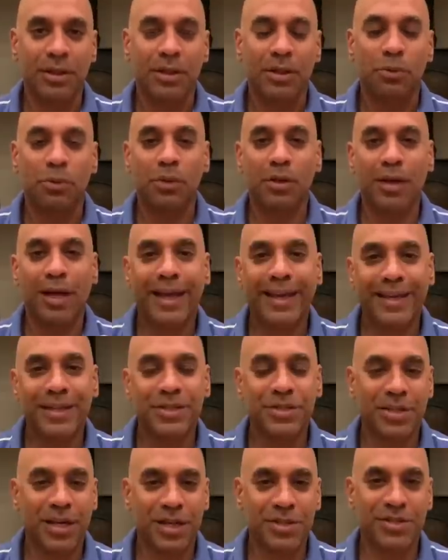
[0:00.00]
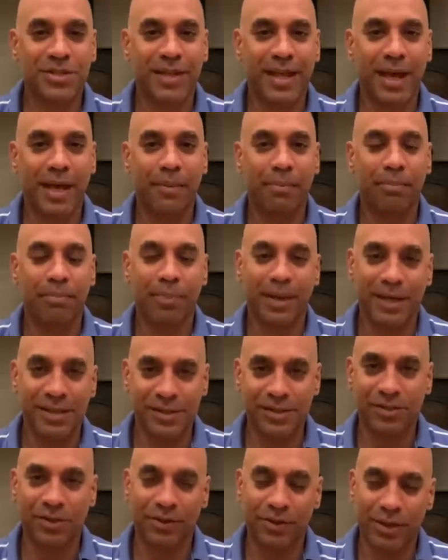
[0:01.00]
Well, I can judge that
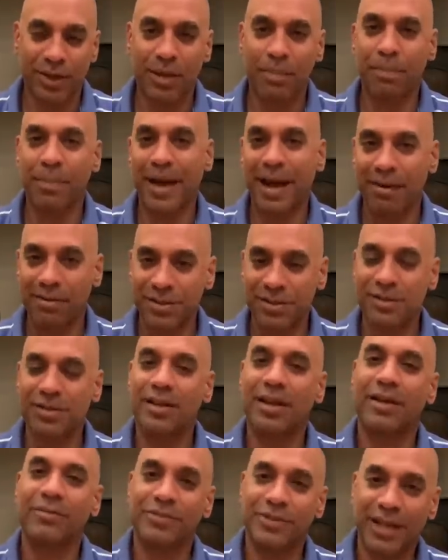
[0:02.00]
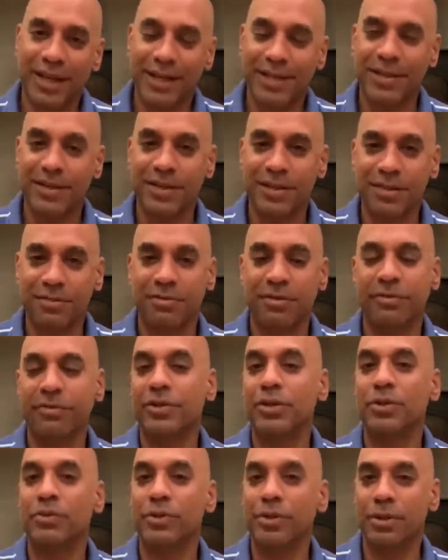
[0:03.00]
based on the comparison I've done in this
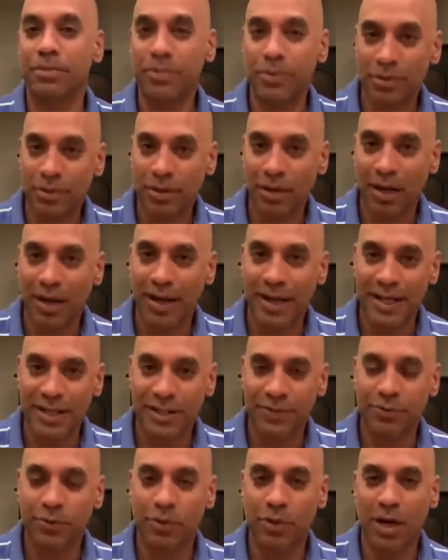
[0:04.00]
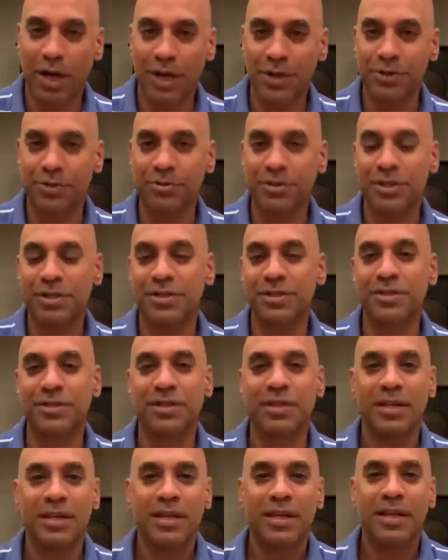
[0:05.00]
review with the Buchardt S400s
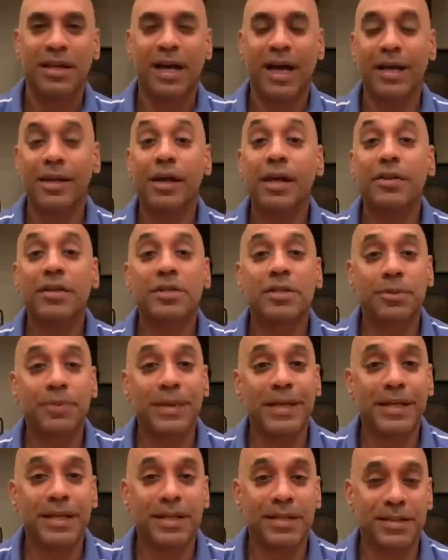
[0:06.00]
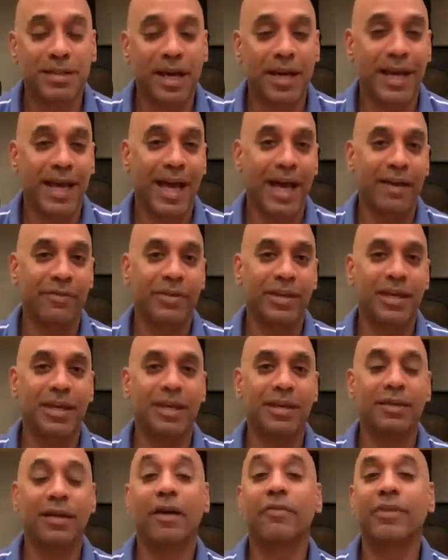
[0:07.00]
and other speakers I have here
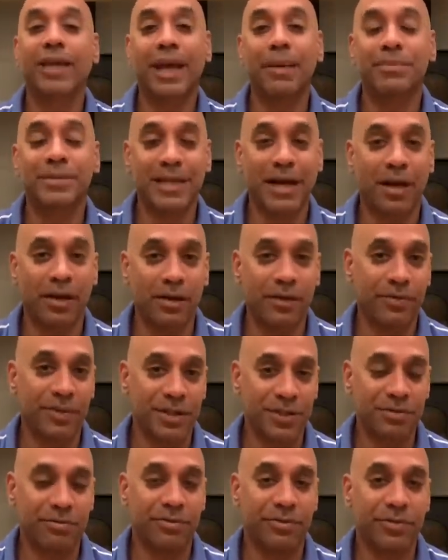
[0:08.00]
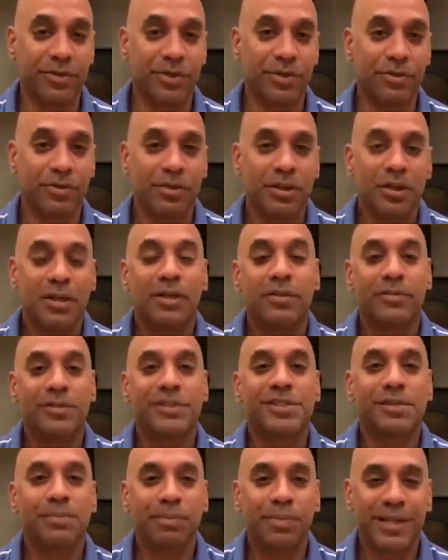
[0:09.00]
that I've kept out of this review for
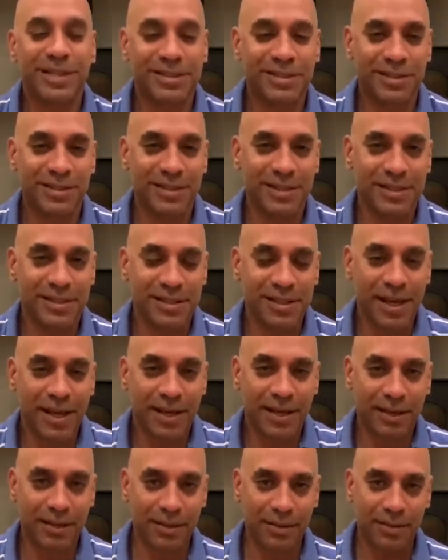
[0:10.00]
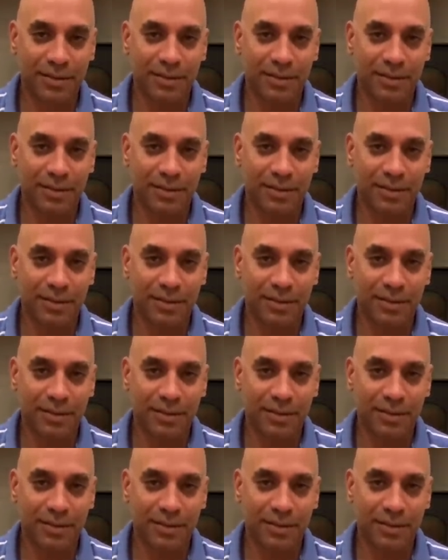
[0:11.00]
simplicity's sake.